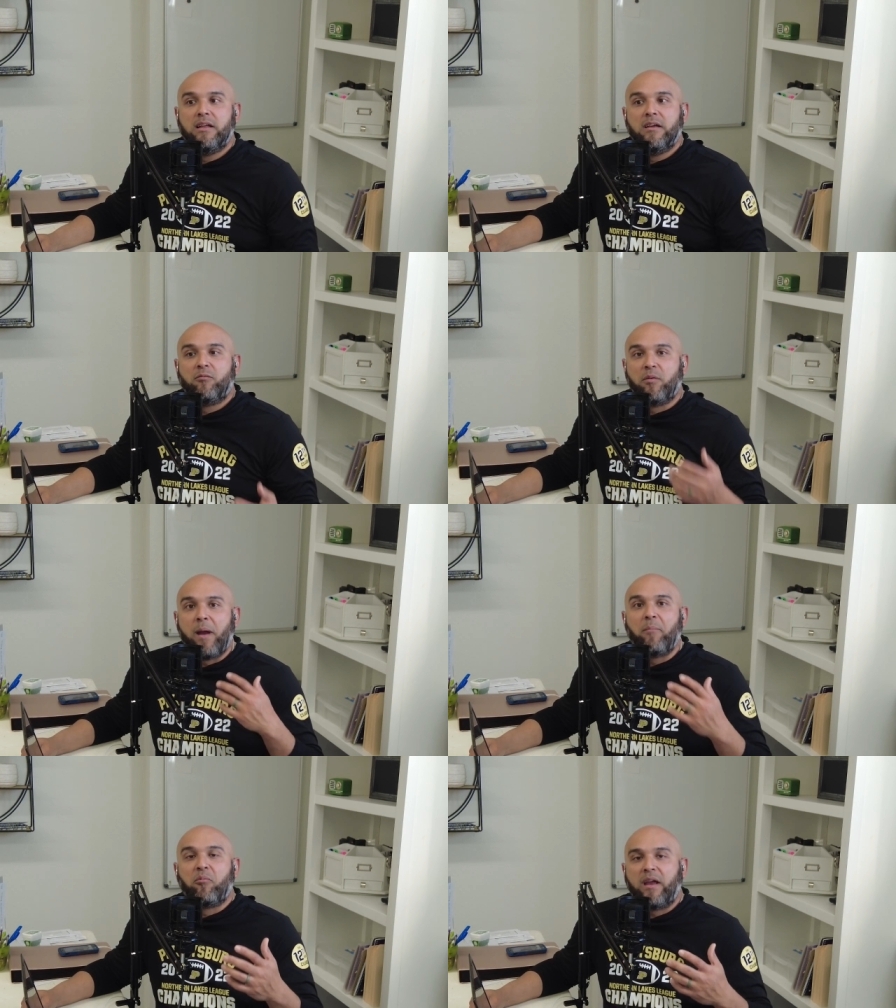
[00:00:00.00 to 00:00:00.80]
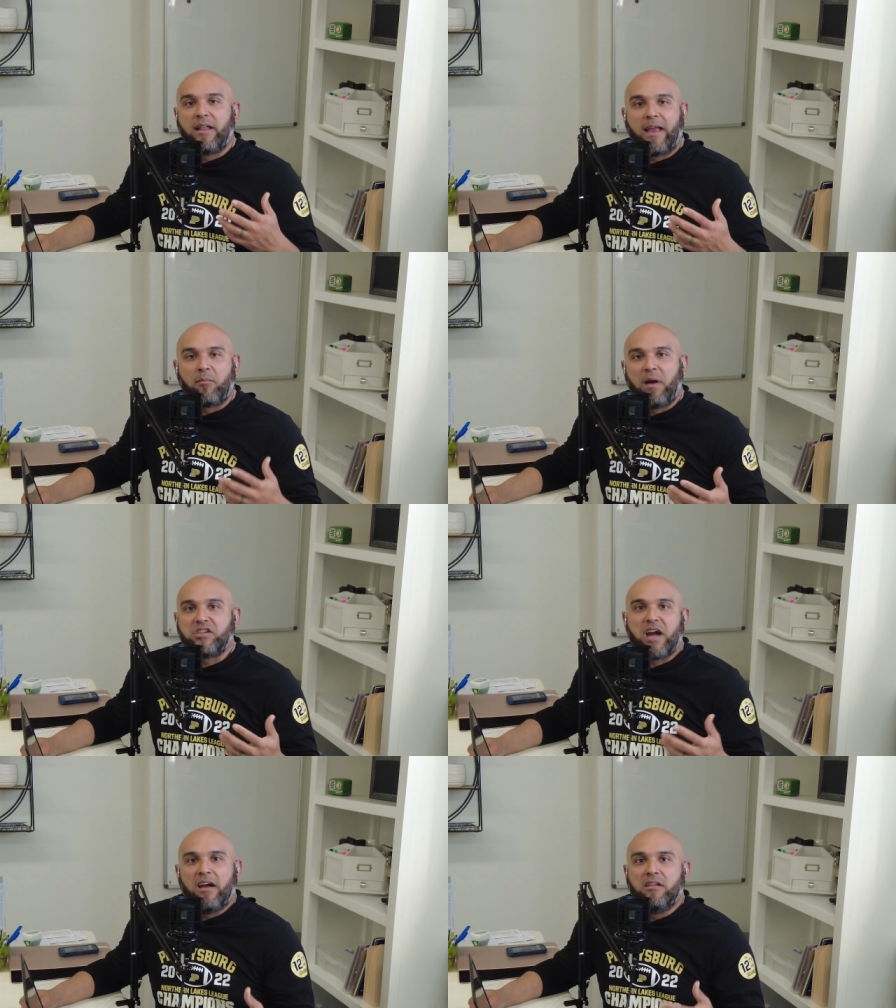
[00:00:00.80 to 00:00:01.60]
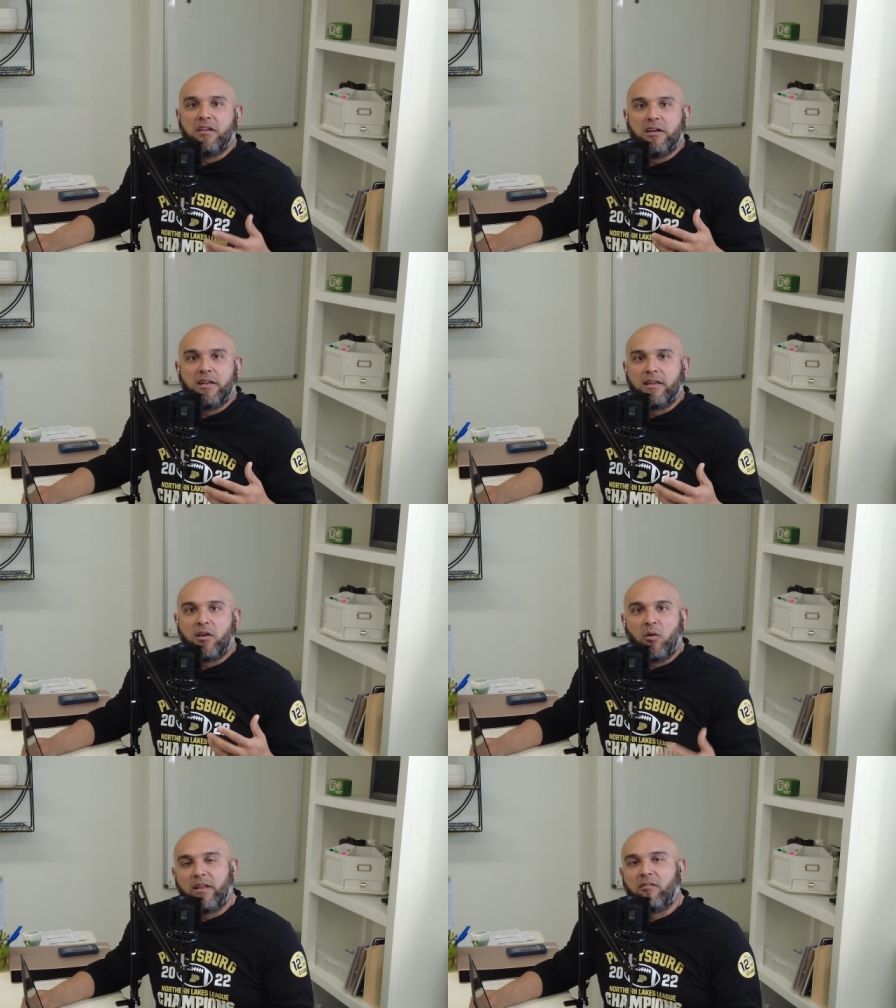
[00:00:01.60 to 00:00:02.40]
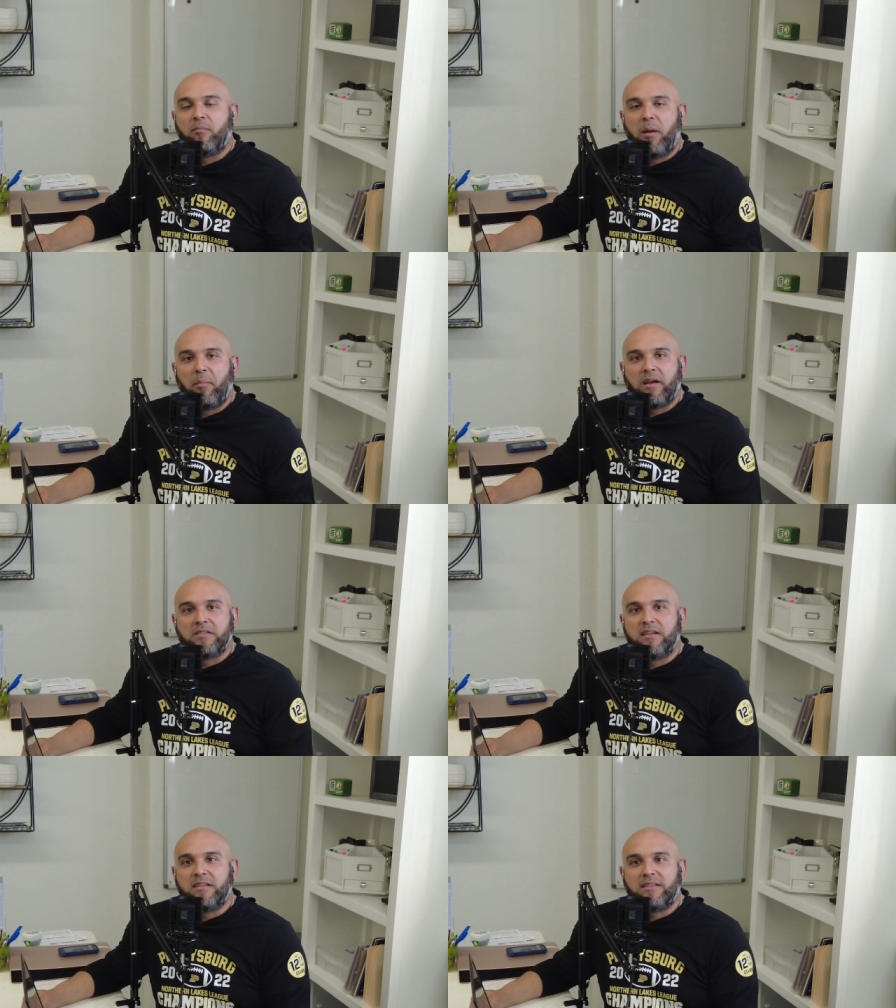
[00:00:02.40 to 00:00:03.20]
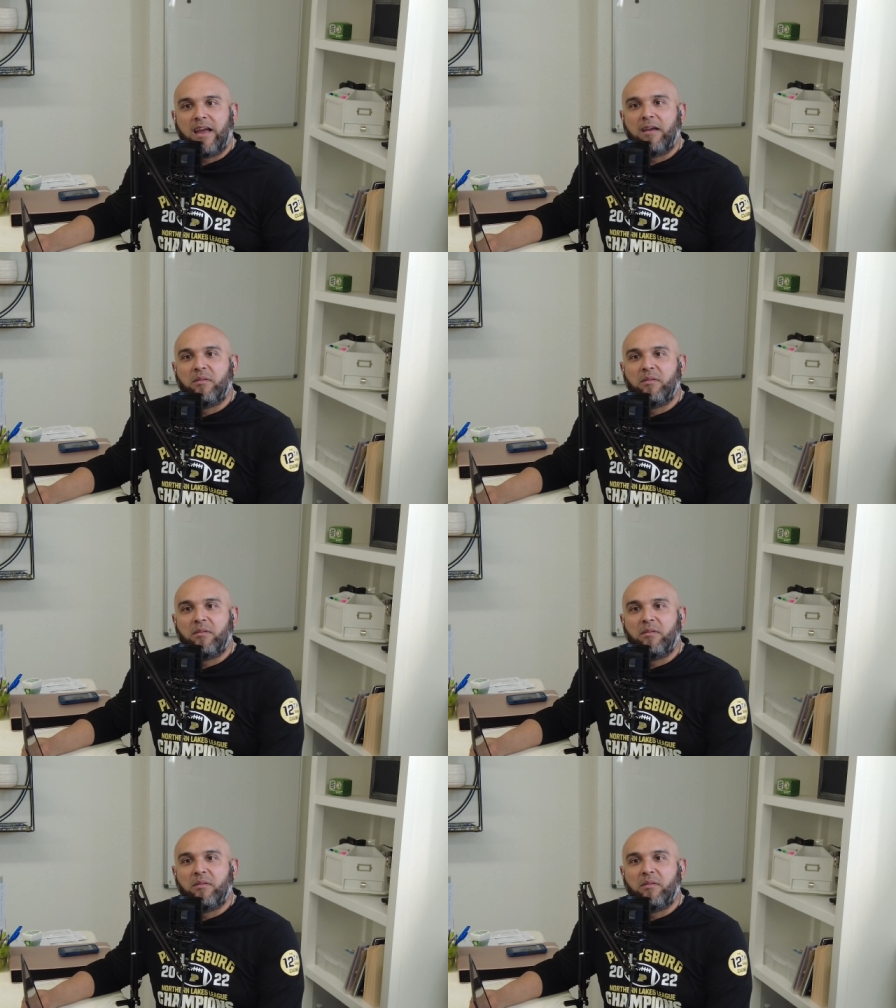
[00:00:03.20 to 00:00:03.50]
remembering like my childhood and going there with my parents all the time.